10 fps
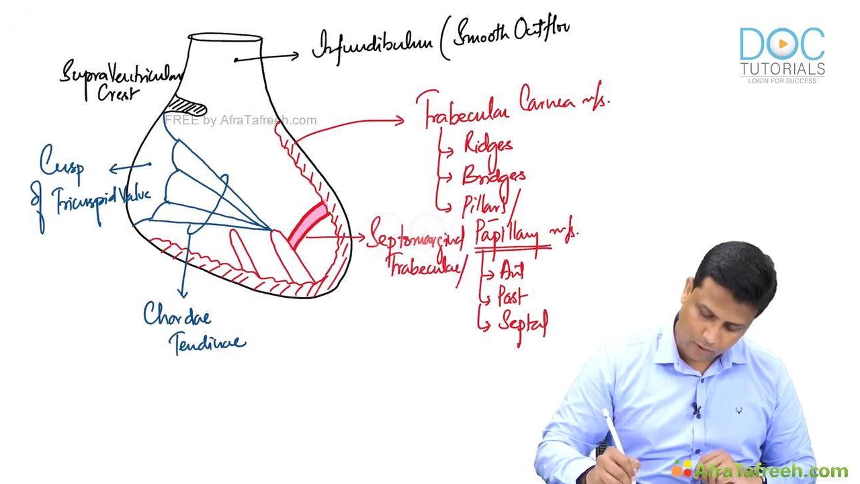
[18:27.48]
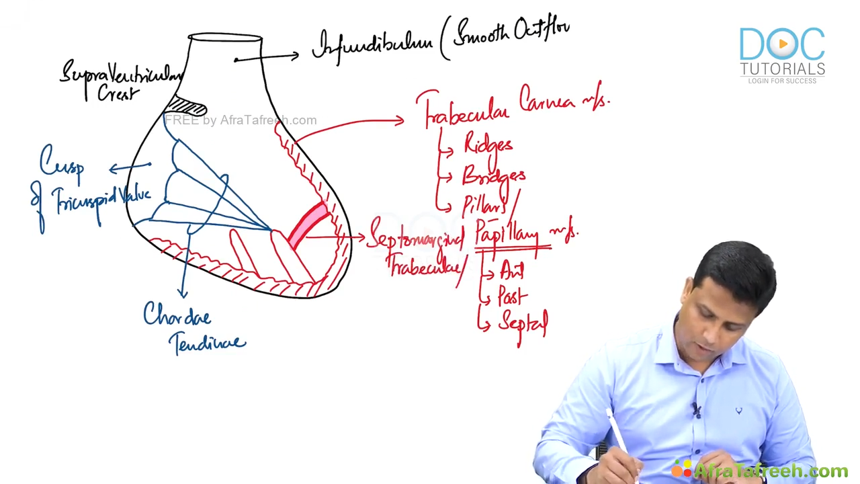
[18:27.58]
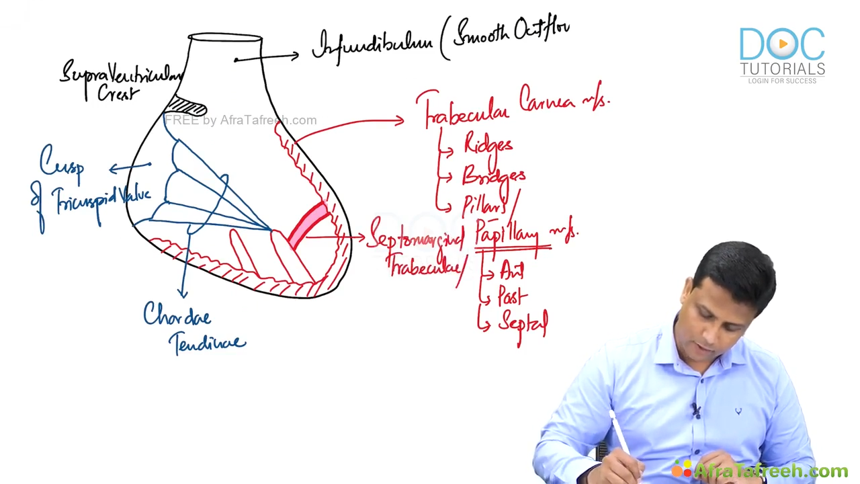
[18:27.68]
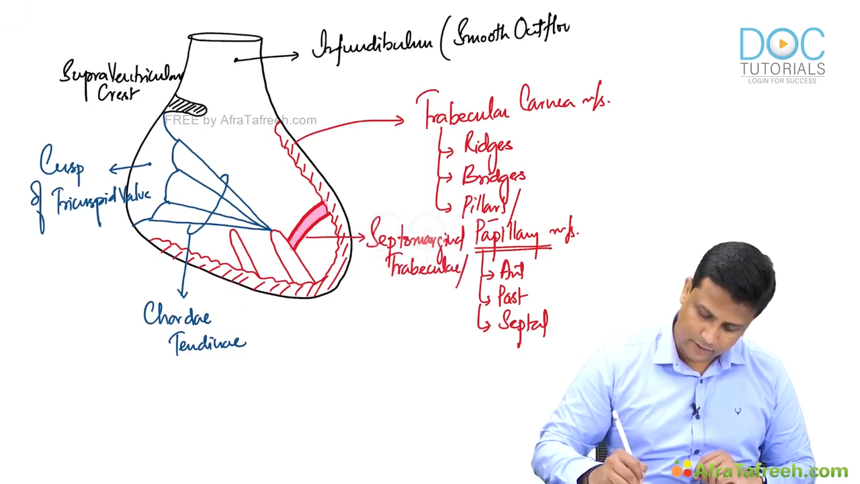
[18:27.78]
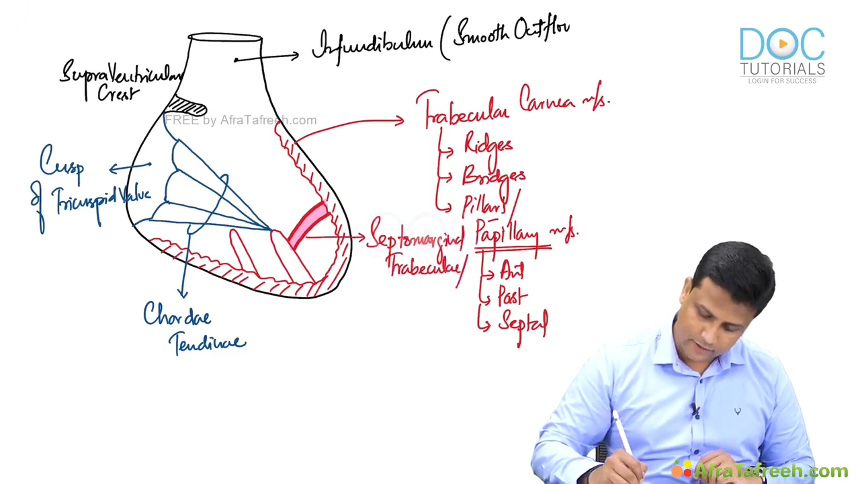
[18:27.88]

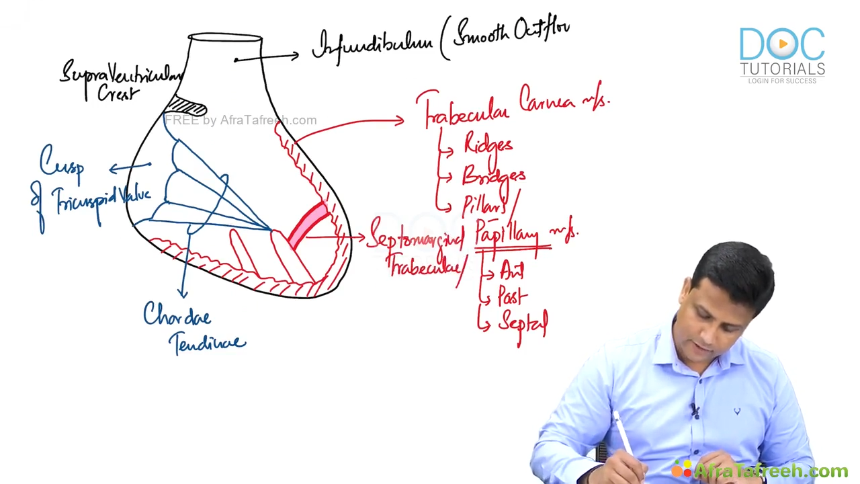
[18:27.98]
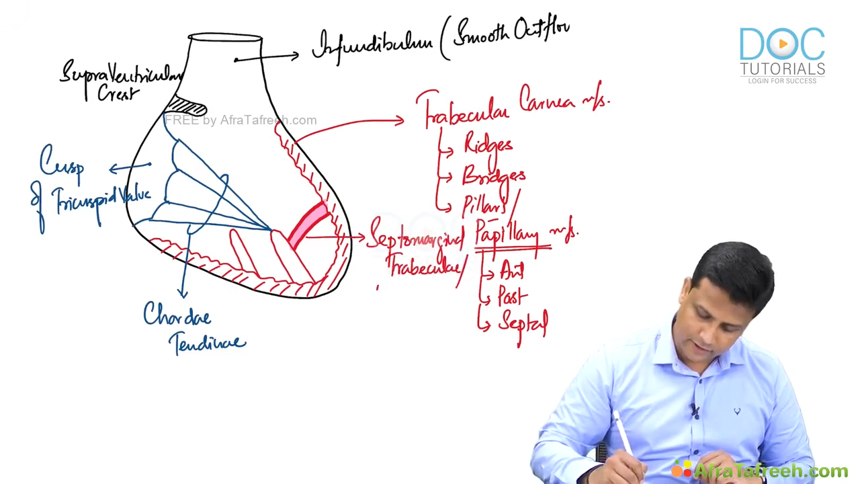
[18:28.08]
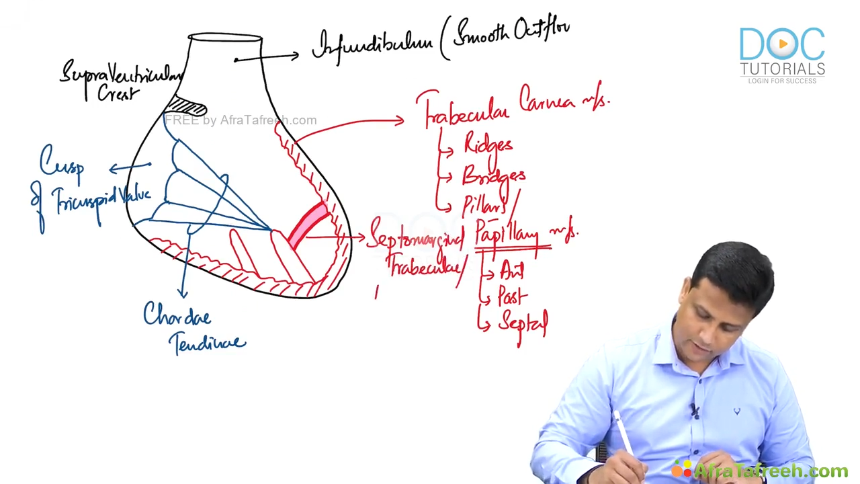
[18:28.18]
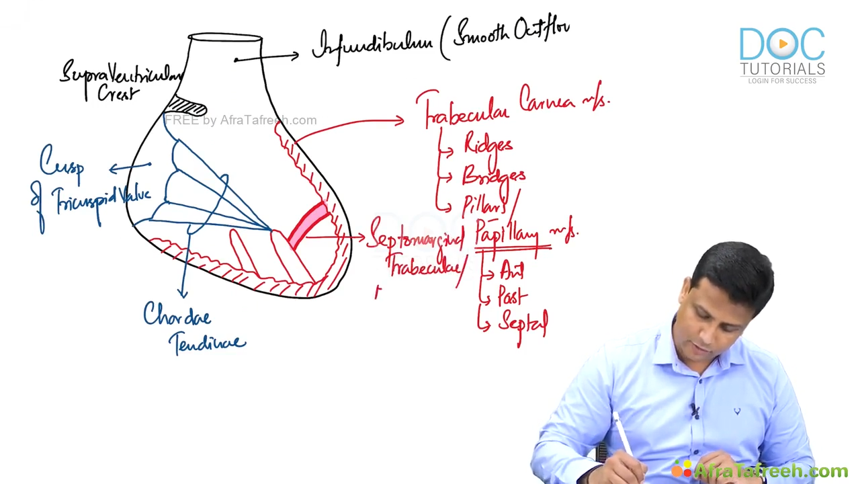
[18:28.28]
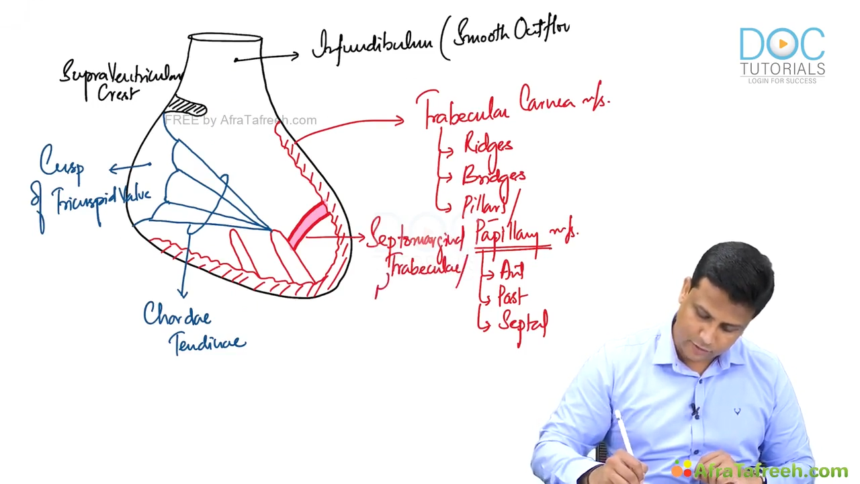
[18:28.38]
or else
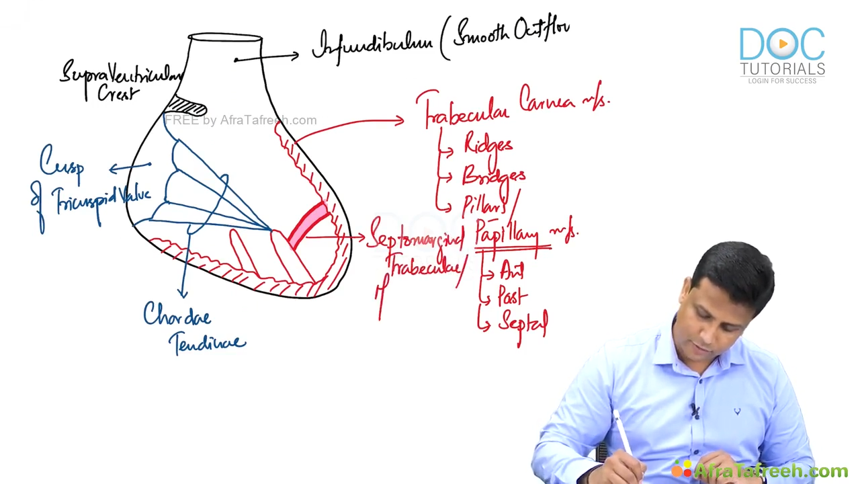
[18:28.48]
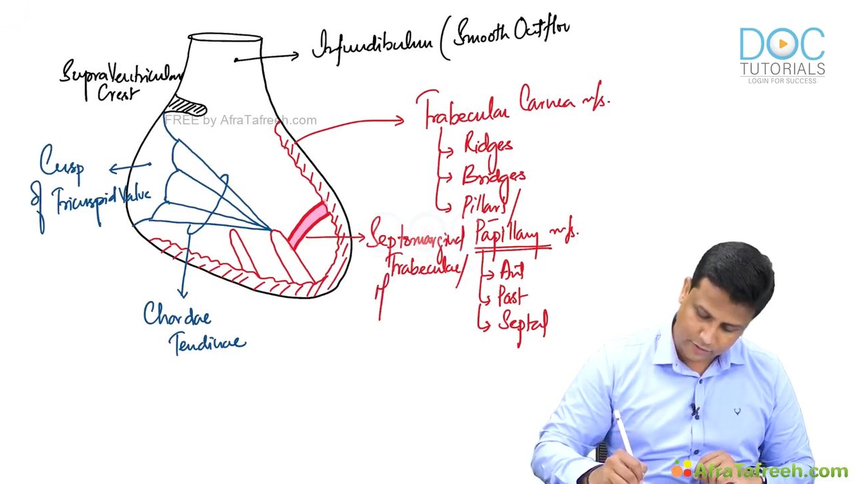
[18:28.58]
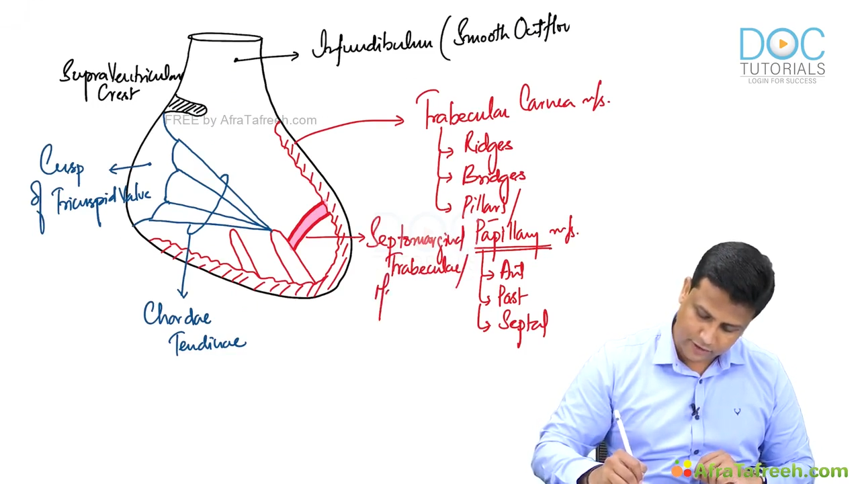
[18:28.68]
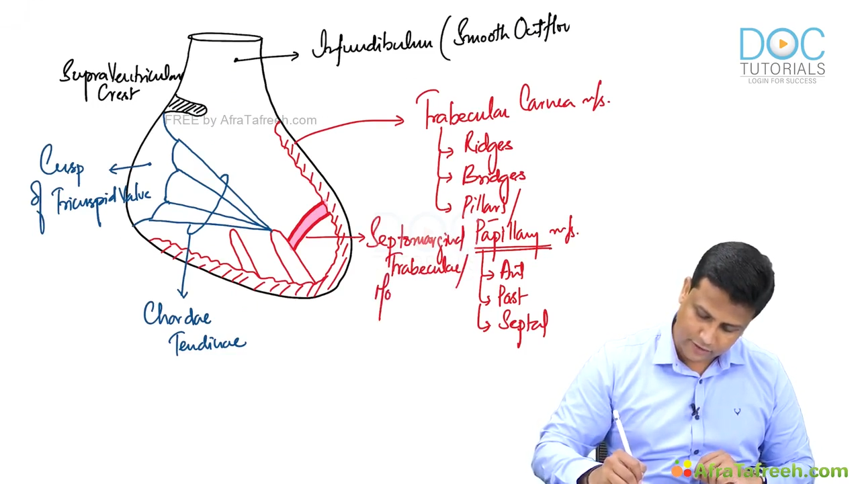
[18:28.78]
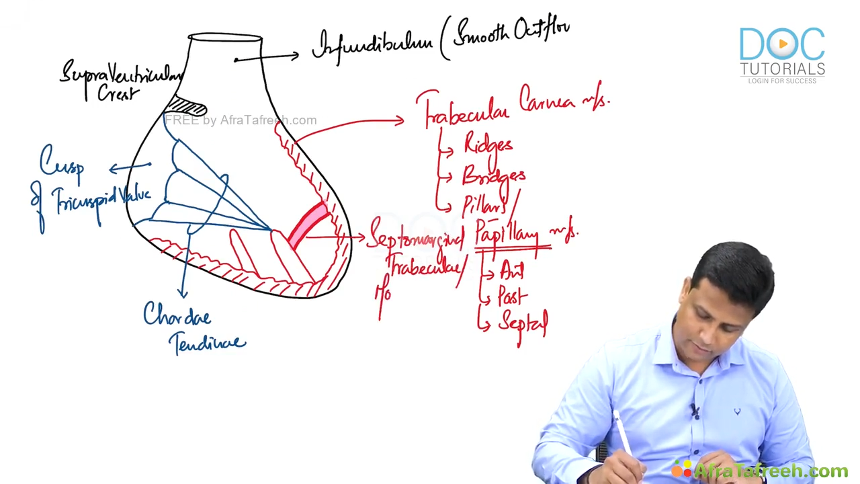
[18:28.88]
it is also
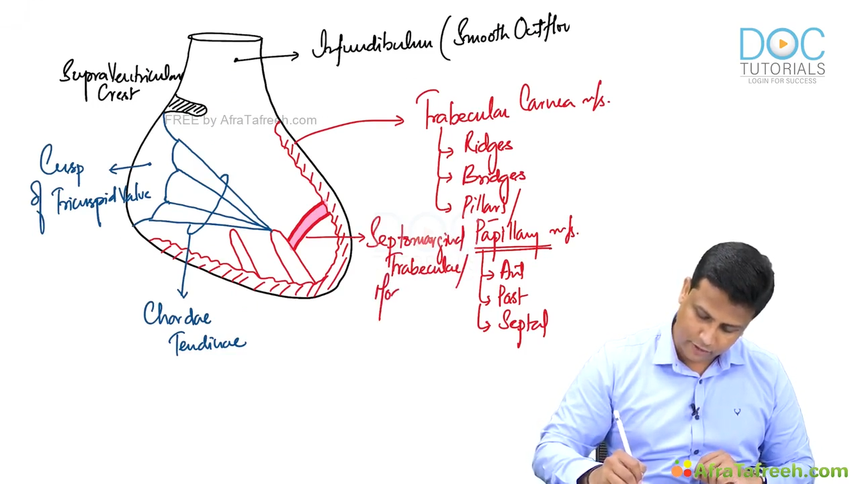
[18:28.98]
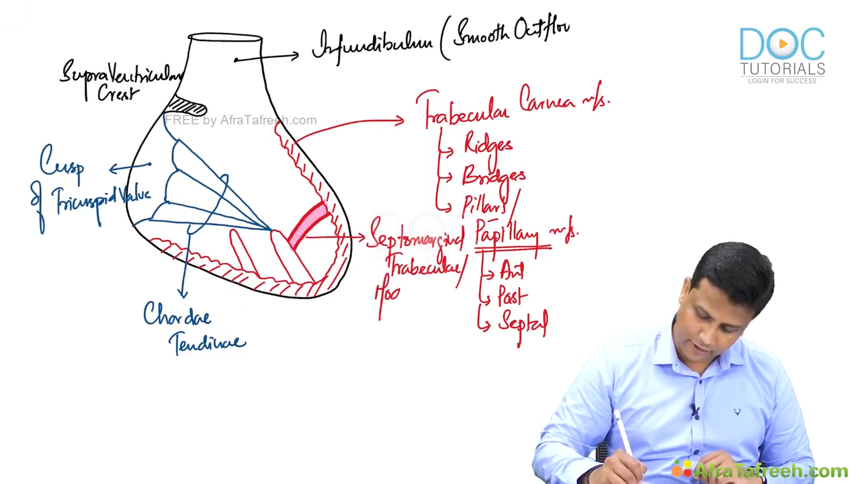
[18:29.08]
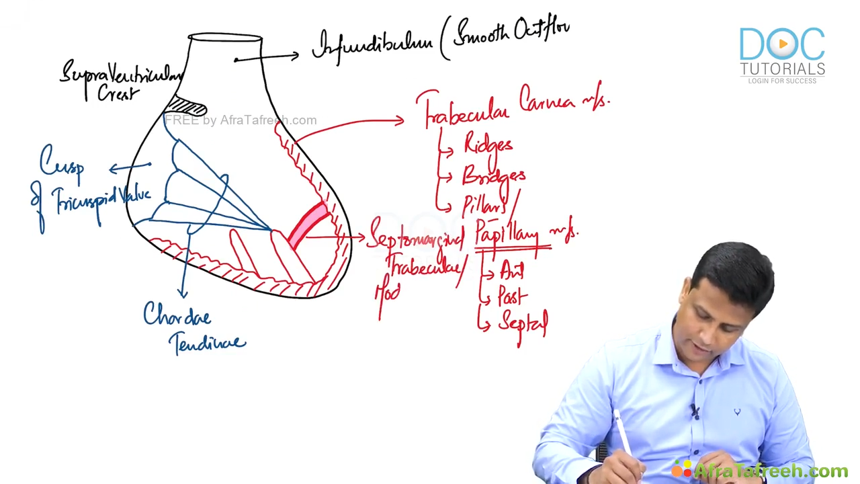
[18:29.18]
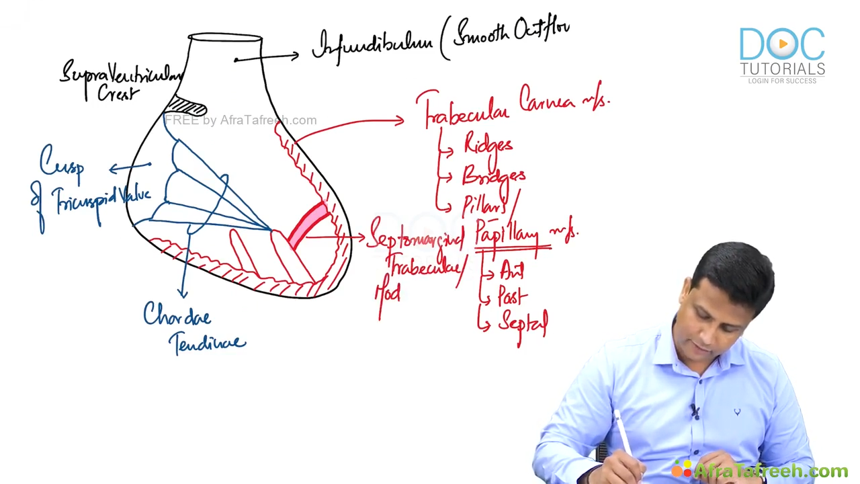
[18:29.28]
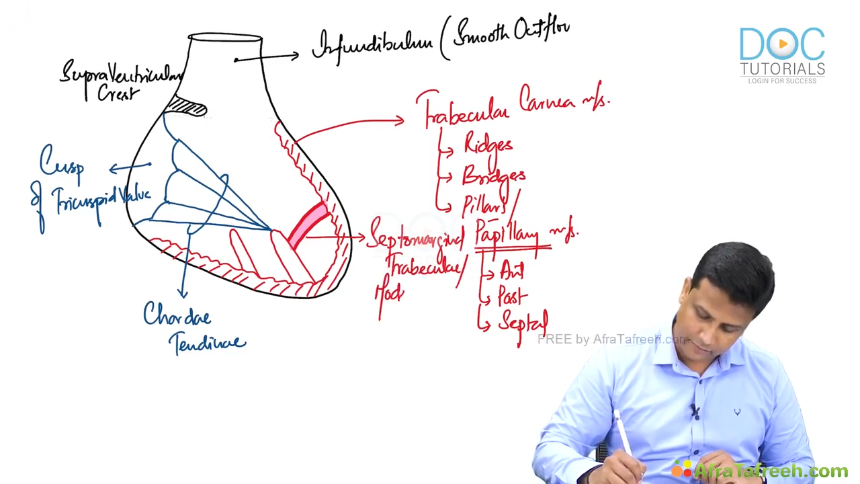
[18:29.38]
known as the
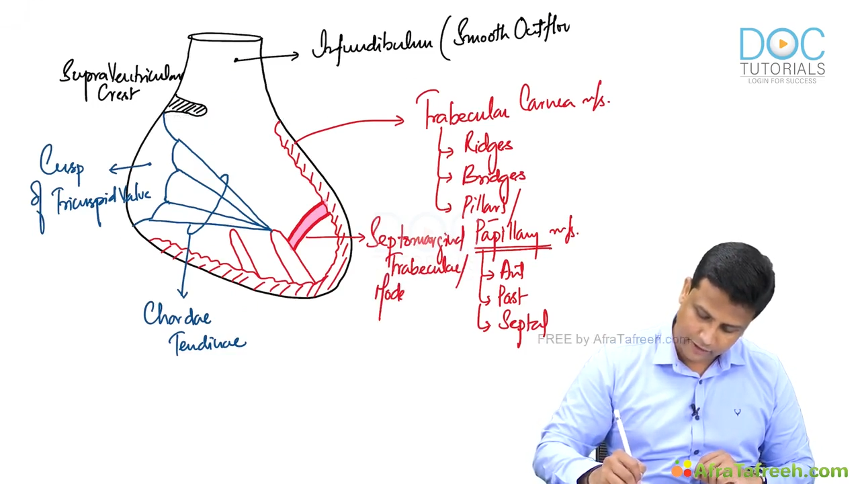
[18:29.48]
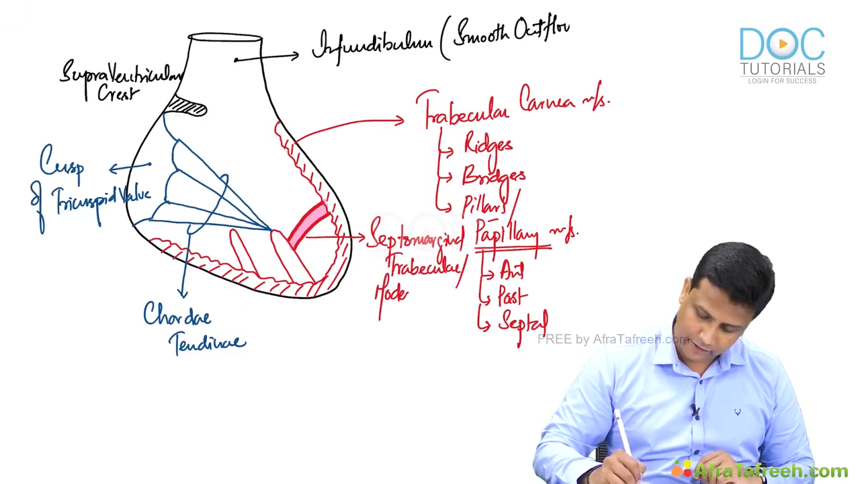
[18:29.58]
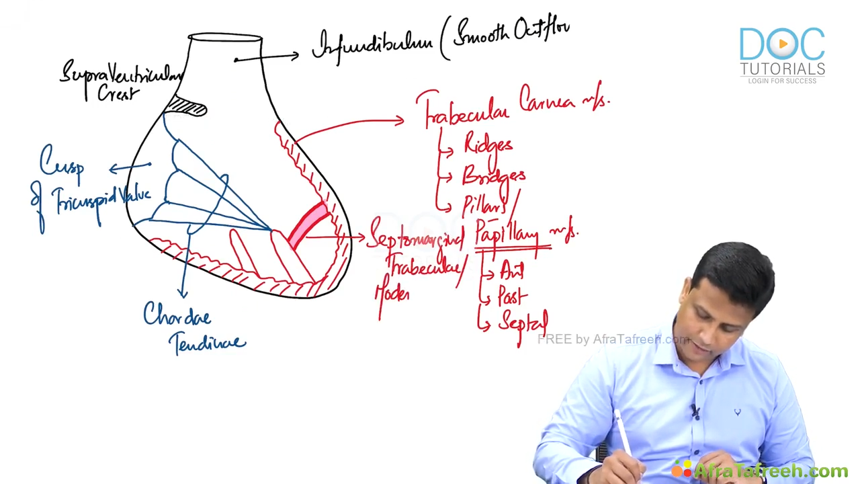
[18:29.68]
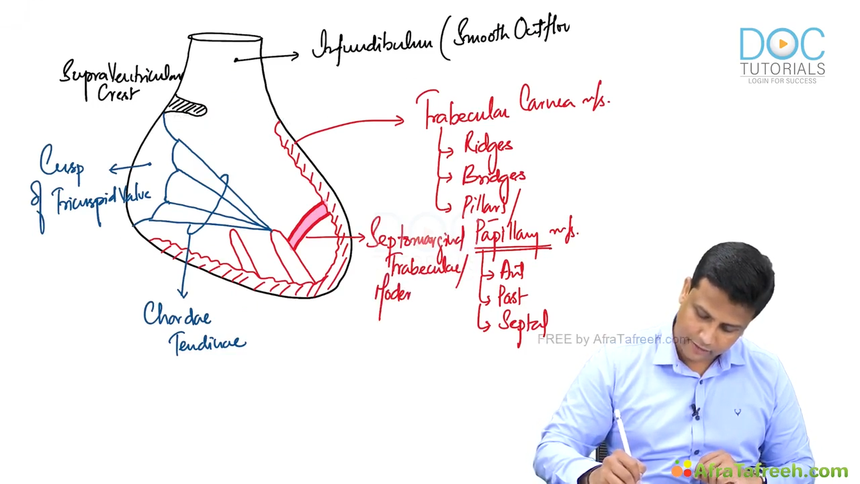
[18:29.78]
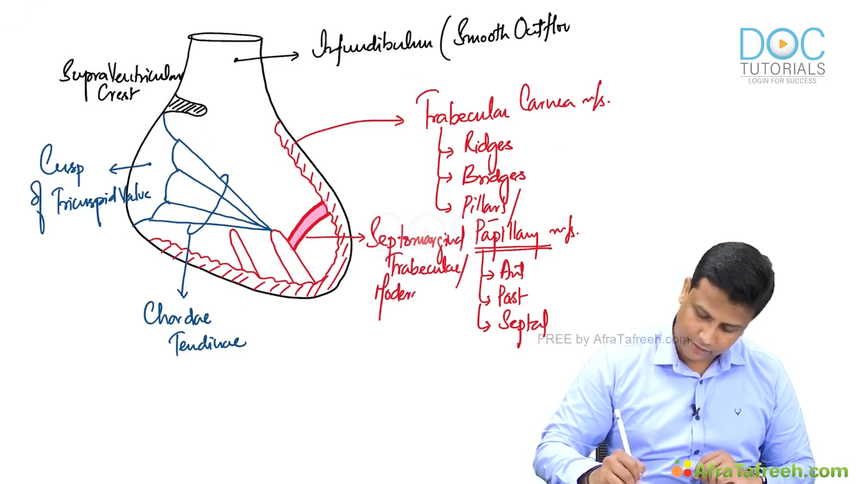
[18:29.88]
moderator band.